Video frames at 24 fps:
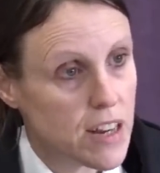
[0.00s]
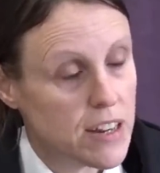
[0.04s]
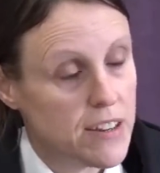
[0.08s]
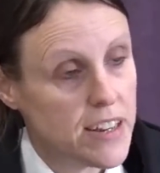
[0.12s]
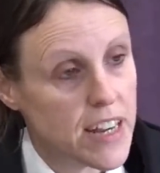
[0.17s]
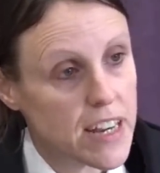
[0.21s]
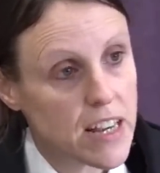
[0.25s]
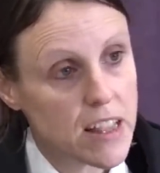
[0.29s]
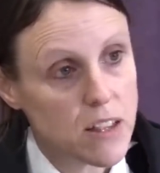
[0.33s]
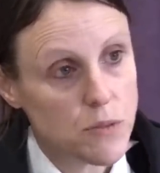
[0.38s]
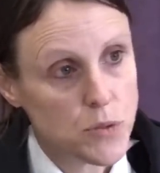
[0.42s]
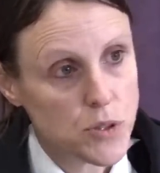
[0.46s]
and
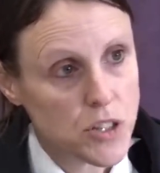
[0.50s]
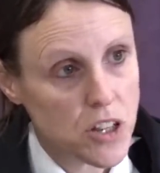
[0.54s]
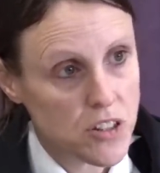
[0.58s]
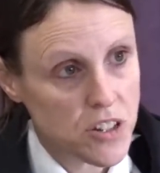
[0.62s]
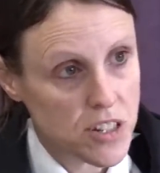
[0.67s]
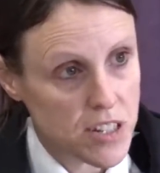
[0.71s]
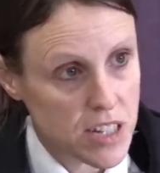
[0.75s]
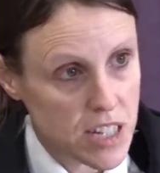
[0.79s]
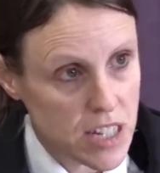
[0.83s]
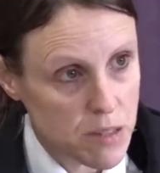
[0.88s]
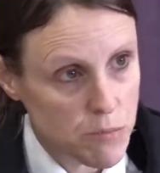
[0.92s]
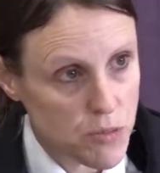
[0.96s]
Nicola was on a
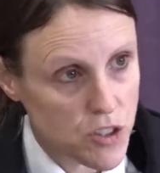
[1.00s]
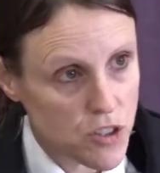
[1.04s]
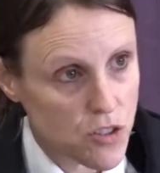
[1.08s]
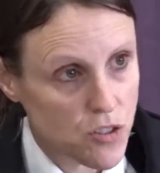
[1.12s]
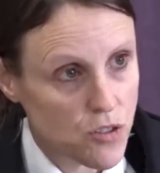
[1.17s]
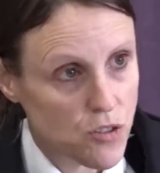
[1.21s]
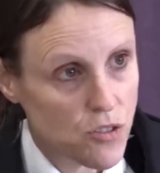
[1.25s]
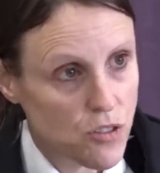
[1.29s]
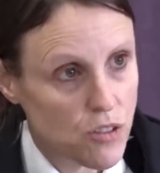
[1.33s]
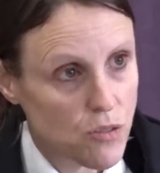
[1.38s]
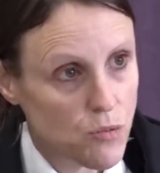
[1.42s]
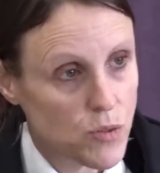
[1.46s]
Teams
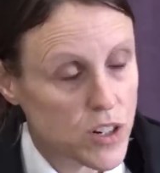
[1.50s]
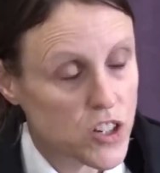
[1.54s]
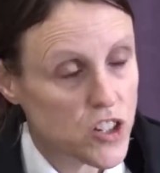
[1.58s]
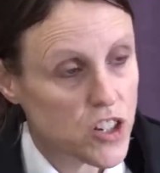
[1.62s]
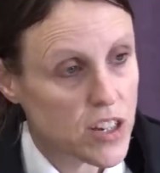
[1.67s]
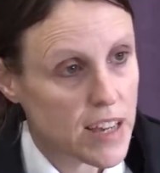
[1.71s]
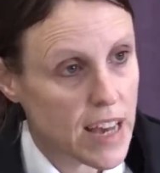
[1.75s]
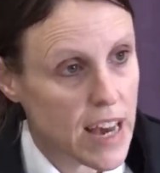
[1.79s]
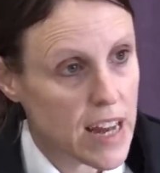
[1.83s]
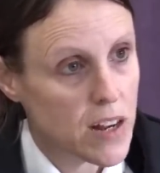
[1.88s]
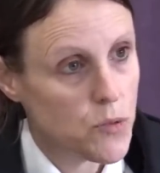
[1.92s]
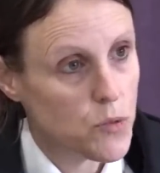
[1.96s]
call, which
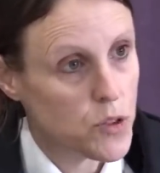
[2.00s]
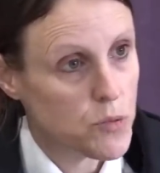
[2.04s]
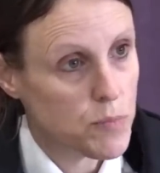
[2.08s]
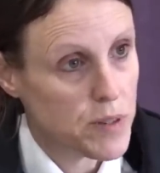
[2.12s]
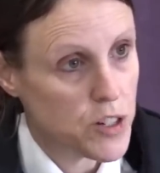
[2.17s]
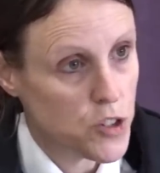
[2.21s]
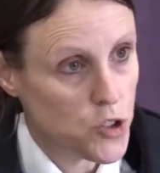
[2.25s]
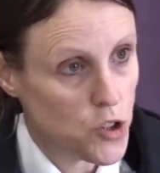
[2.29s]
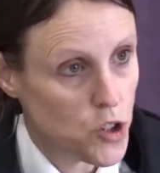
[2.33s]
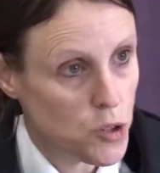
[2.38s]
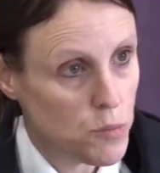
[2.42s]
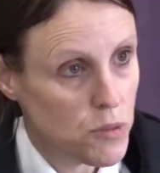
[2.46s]
again it would be
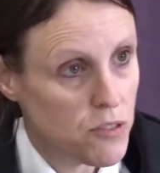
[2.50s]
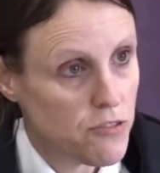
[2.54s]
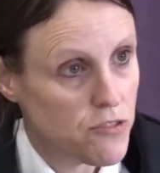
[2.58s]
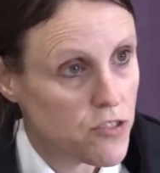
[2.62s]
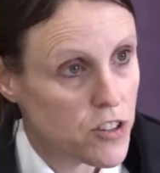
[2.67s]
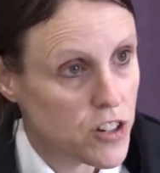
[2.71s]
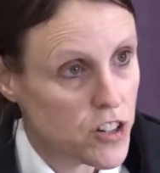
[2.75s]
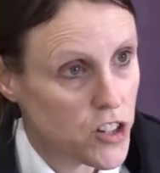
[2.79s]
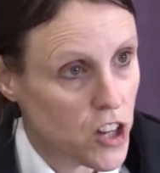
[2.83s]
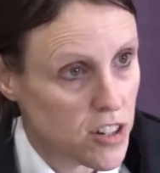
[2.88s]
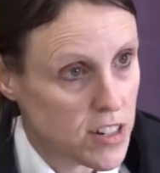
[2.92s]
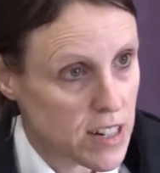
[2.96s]
normal for
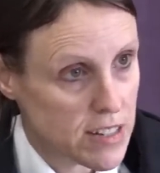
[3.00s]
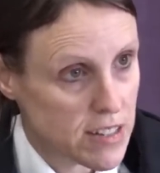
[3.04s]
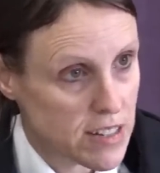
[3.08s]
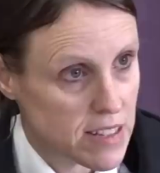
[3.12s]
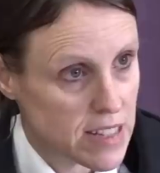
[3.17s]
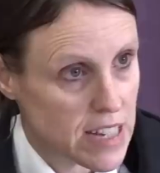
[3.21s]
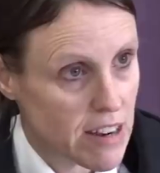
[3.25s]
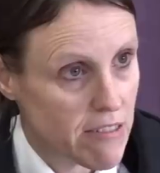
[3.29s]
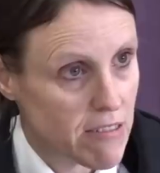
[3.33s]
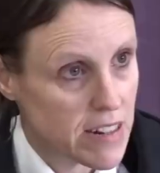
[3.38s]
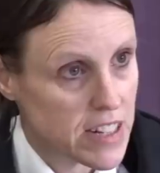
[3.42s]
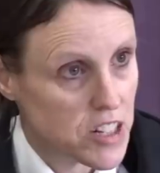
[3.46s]
her not
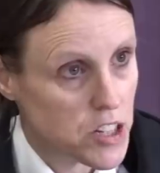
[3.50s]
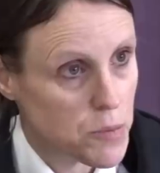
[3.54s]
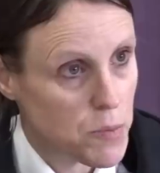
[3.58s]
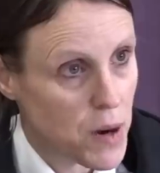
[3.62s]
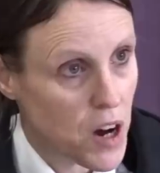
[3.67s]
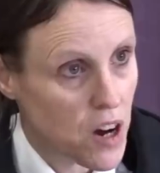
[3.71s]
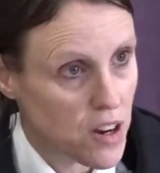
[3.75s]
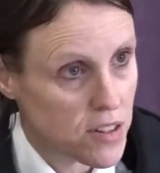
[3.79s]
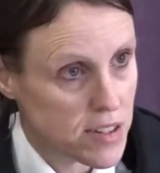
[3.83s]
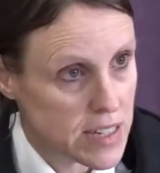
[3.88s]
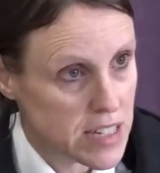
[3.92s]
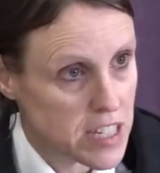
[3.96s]
necessarily to
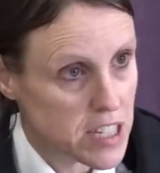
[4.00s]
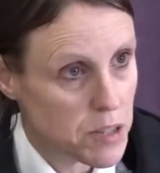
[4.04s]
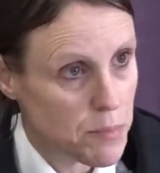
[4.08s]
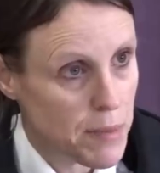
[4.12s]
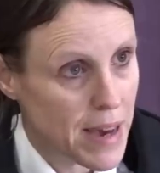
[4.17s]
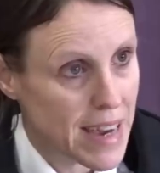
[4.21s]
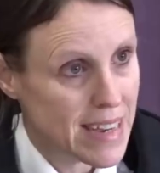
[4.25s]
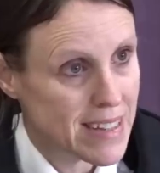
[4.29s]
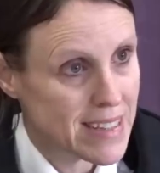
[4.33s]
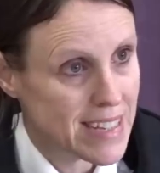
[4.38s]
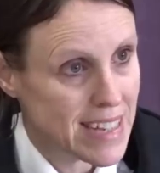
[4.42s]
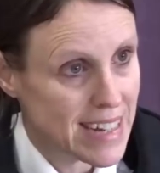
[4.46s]

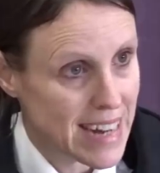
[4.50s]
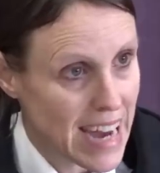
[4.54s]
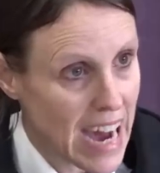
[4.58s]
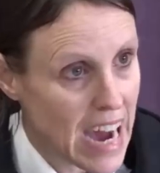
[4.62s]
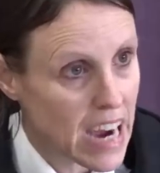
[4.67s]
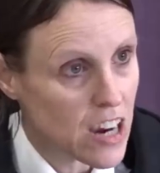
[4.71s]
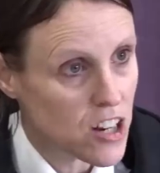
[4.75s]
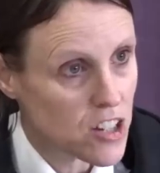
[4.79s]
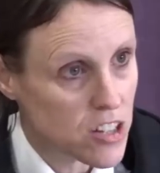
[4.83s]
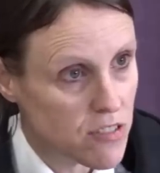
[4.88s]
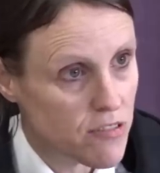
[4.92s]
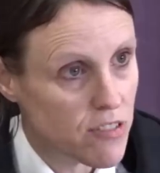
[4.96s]
participate in
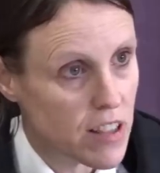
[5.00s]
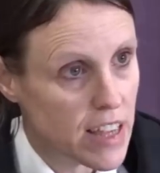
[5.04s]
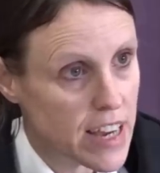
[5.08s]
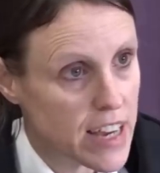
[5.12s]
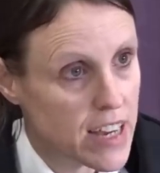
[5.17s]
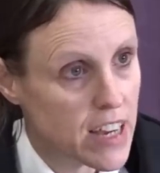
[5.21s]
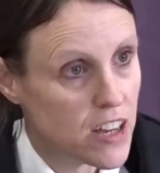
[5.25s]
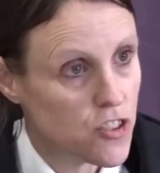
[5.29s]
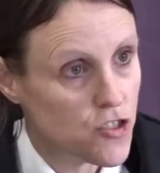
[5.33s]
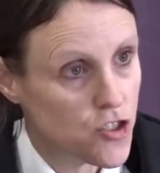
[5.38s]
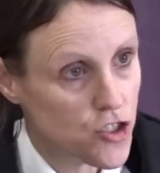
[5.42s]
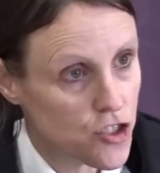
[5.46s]

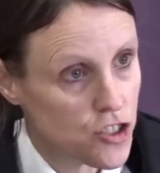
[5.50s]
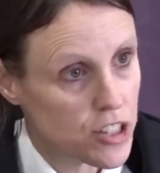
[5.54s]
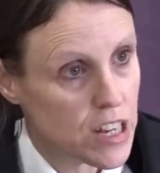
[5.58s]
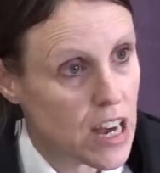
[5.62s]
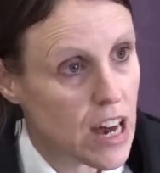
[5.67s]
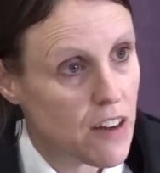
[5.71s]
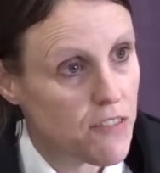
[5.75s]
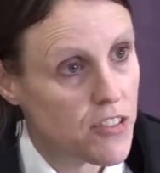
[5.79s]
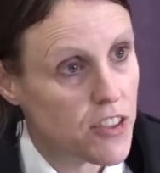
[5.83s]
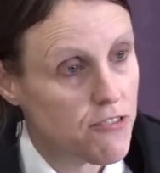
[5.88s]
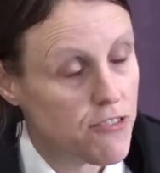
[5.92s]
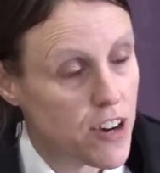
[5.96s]
actively and just to
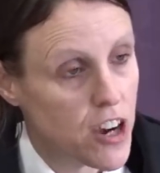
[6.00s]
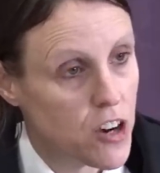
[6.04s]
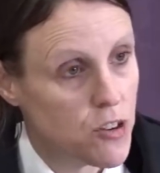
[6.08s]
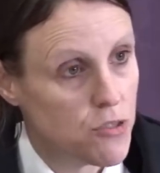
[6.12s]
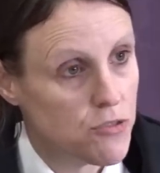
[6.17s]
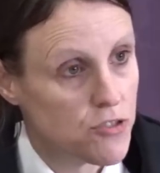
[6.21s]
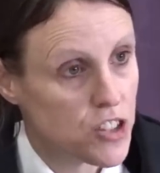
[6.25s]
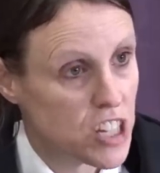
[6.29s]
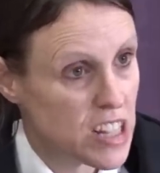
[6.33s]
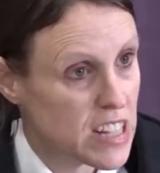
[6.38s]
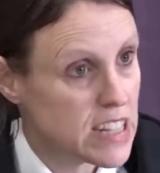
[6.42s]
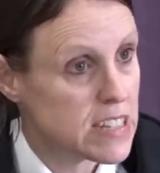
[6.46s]
have the
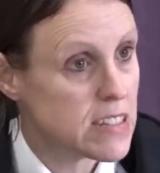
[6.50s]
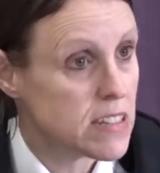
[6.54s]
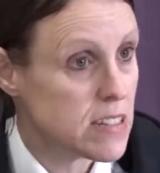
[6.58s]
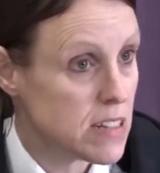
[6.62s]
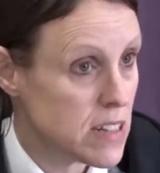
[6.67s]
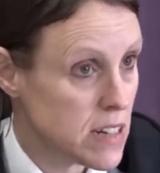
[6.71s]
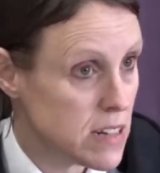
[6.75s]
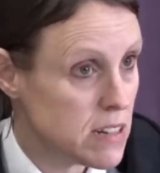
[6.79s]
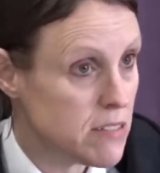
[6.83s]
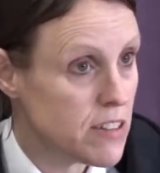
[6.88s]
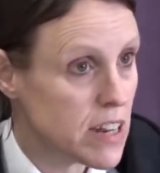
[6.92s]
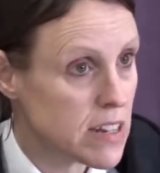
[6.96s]
phone to listen
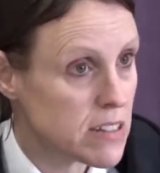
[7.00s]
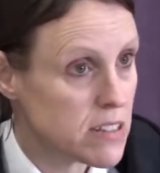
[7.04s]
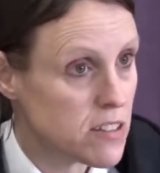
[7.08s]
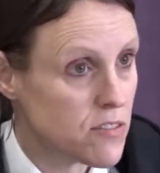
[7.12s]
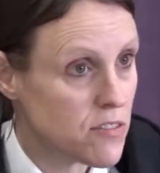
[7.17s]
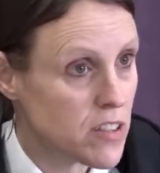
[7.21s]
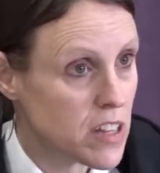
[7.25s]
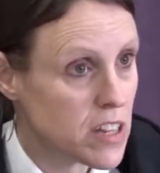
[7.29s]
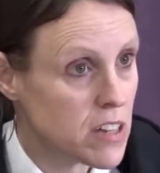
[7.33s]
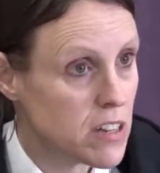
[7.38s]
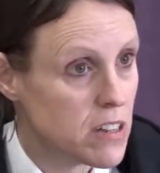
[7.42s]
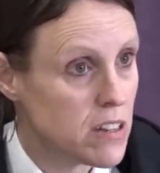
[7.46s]
in
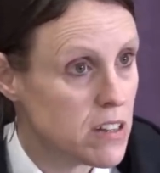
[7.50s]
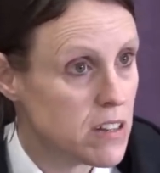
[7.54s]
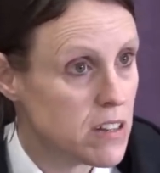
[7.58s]
effectively.